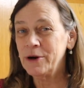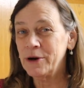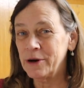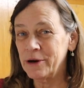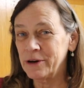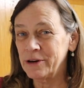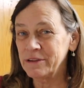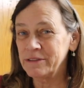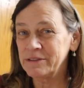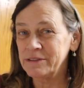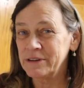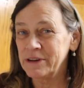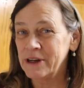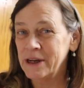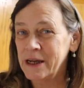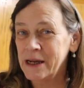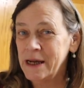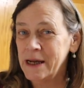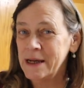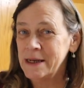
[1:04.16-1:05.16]
nerve
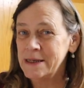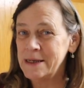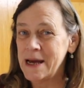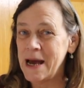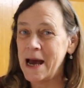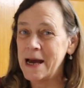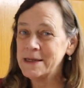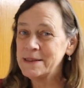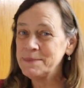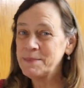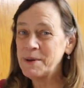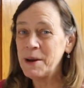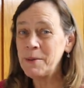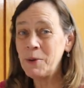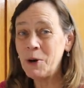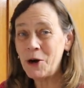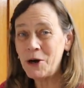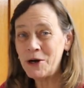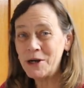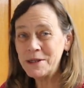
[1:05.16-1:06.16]
to ask my
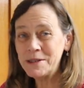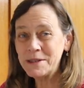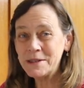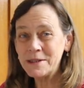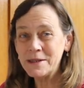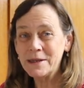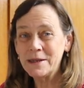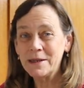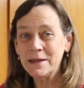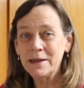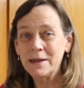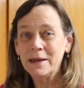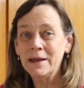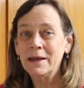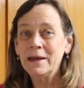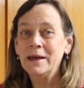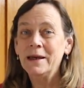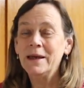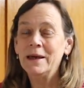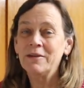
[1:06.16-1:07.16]
boss
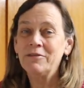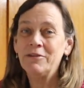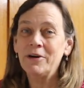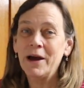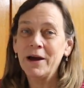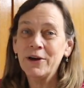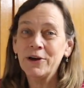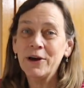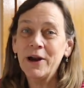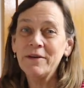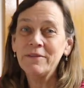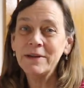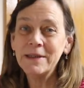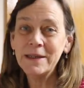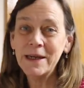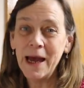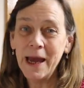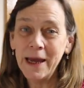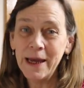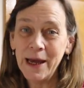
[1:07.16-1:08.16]
if I could have a
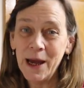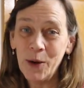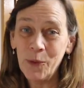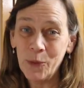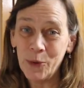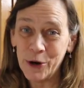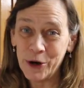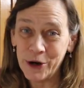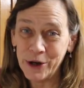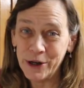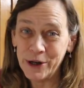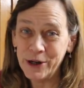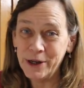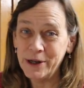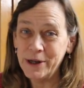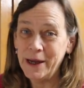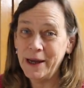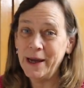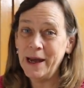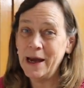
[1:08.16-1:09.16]
tank at work.
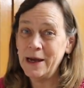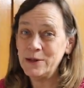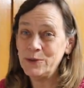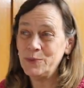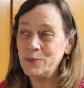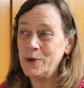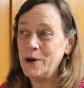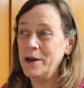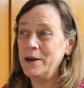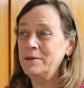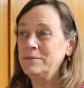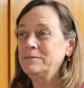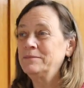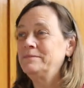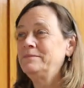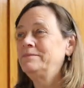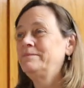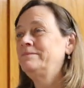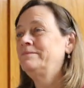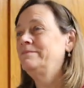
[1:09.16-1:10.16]
And guess what?
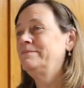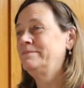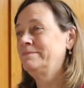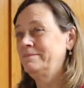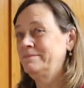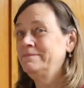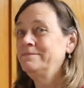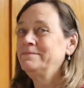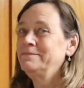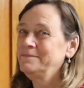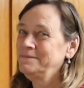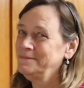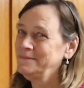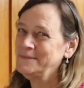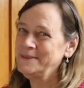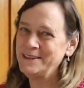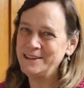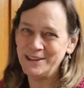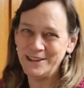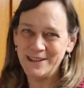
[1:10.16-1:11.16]

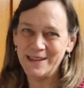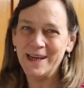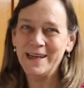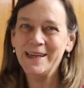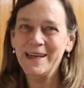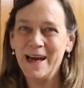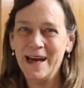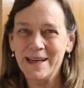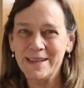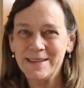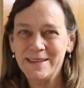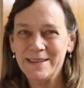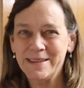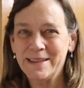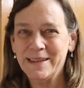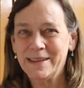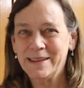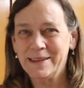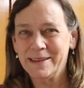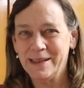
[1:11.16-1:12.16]
She said yes.
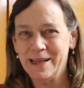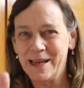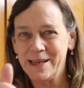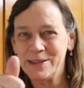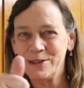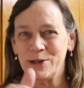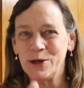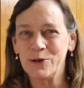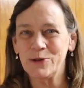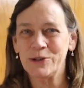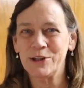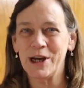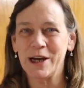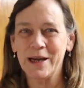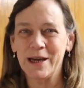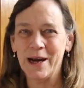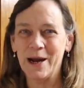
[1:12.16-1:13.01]
Let's go check